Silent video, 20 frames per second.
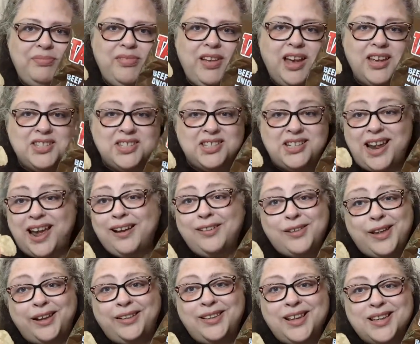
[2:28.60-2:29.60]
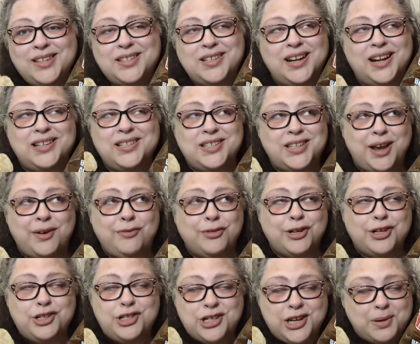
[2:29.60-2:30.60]
A snack like this, a nice
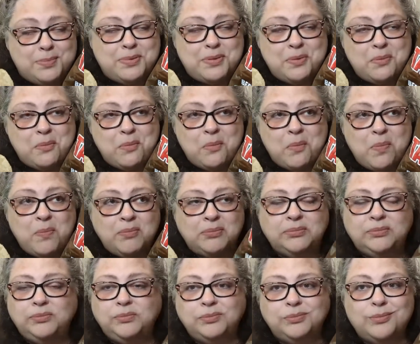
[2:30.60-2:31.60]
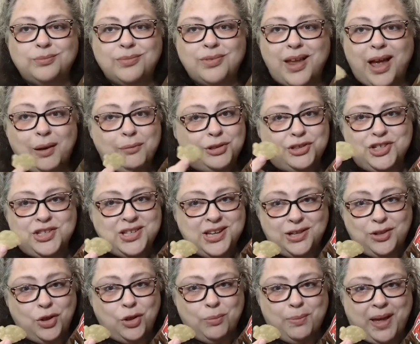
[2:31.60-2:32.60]
savory chip, I would just eat
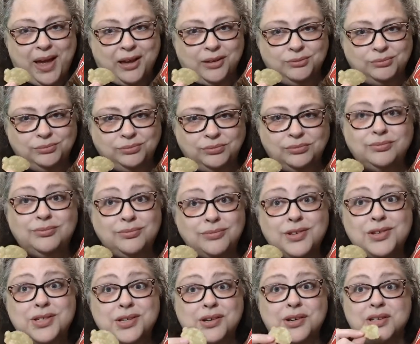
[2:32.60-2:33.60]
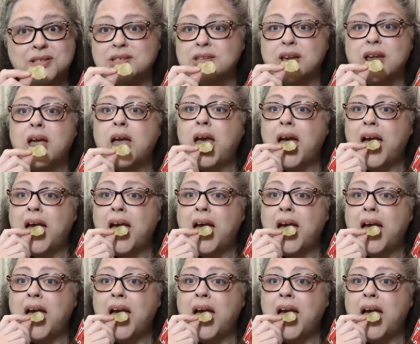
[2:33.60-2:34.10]
the whole bag. Seriously.